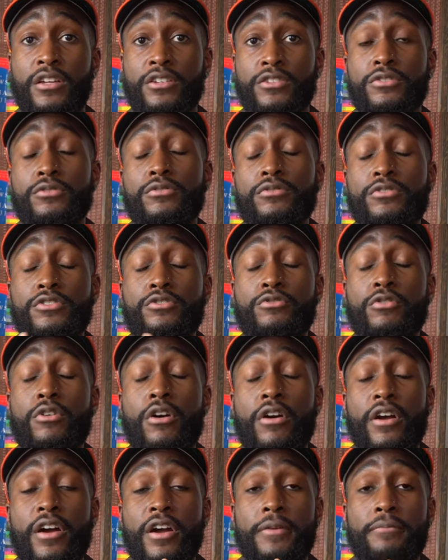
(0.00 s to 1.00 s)
Dude, you
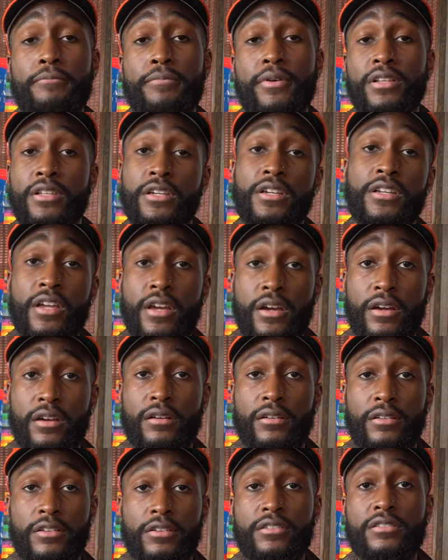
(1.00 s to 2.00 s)
are a
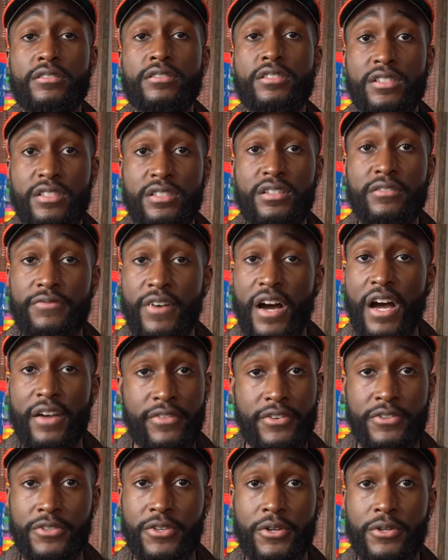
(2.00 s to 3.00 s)
billionaire. You're
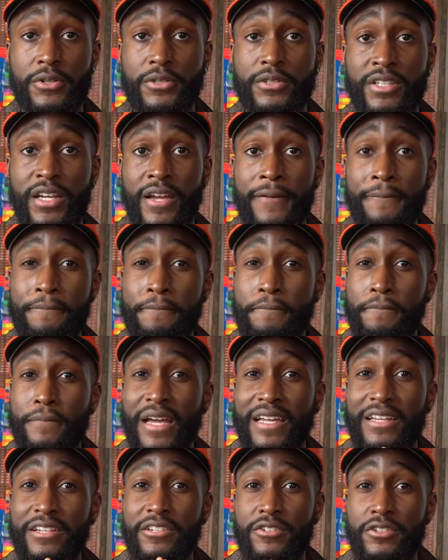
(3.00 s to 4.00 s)
sixty-five years old.
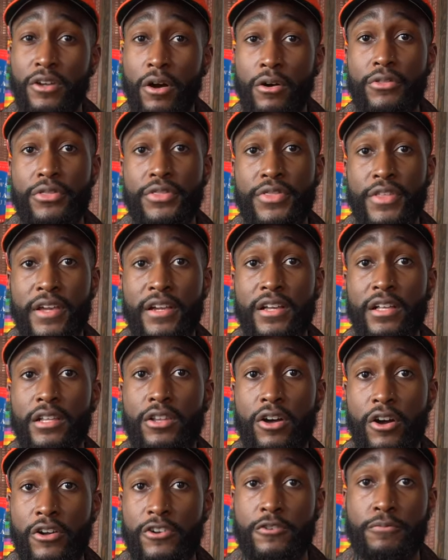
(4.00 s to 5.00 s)
I don't think a
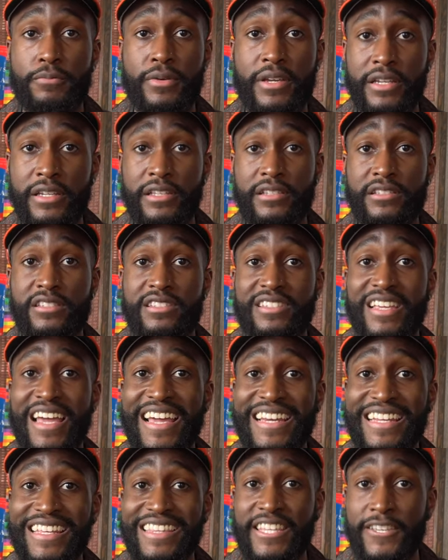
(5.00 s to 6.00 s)
larger penis
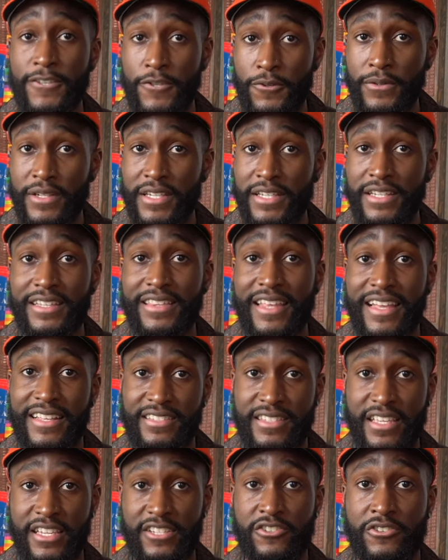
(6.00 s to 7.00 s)
is anything you need at
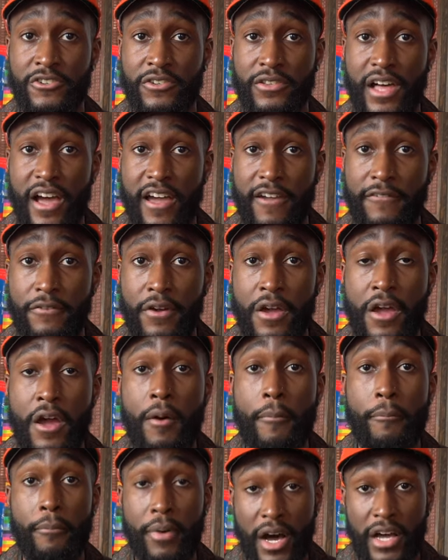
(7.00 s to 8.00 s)
that stage in your life,
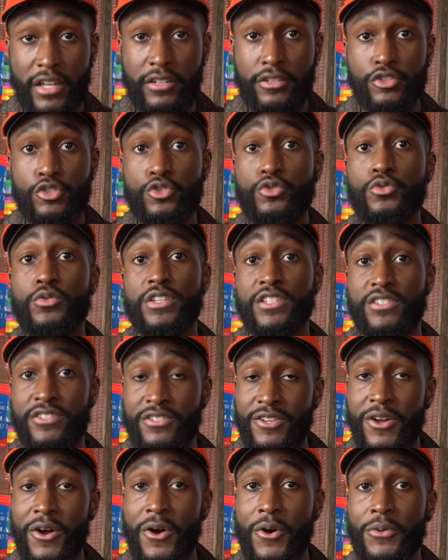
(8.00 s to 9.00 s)
but to each
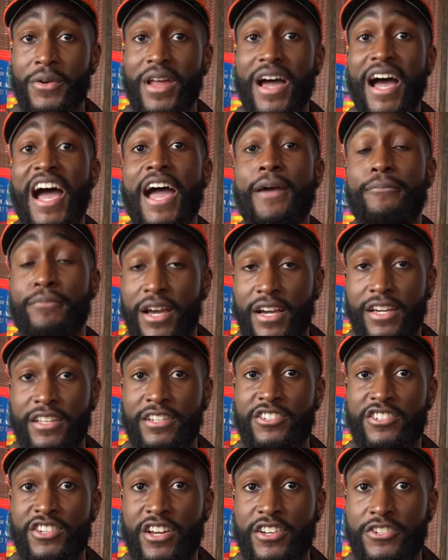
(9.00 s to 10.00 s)
his own. I'm not
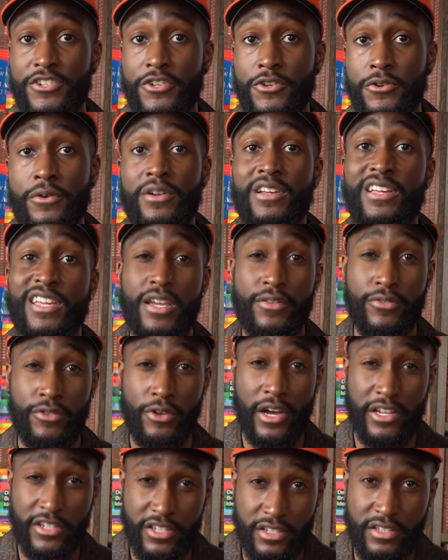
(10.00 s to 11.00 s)
gonna judge you, even
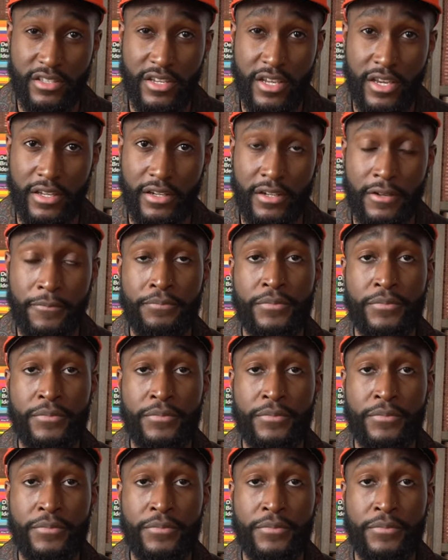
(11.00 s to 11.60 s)
though I just did.